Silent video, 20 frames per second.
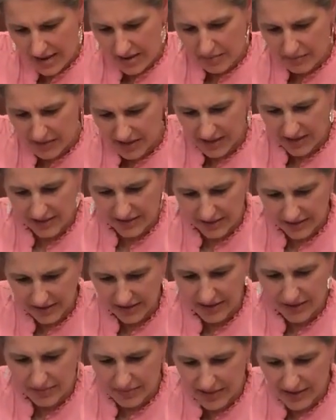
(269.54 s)
because it's
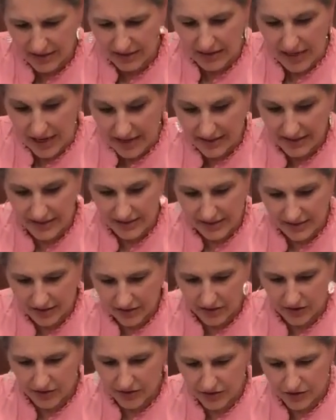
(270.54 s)
gonna be a lot
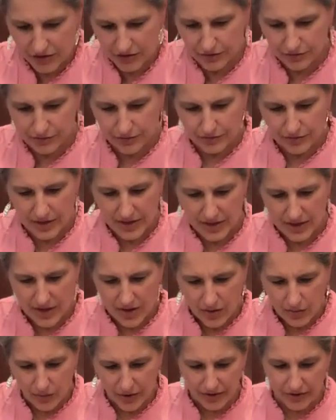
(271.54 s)
easier to,
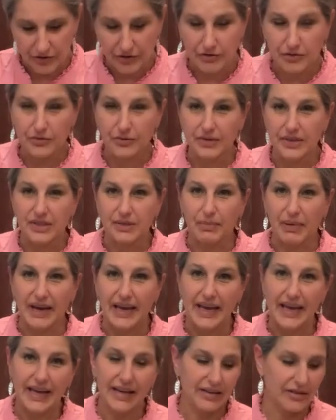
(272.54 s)
whether you're doing this by
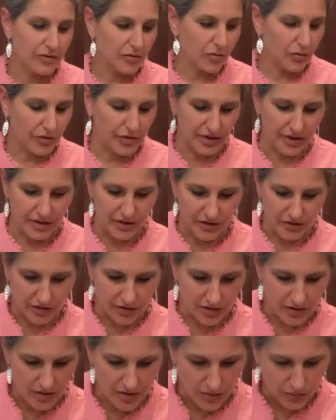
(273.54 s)
hand or in
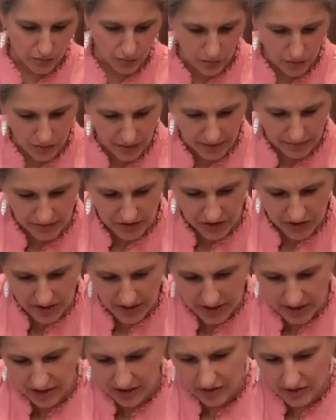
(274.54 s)
your rolling machine
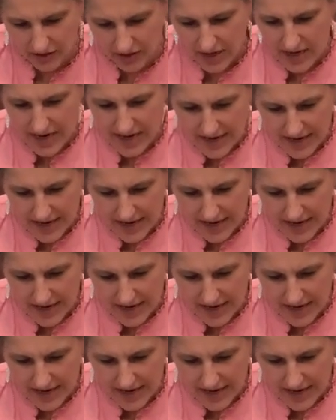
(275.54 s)
here,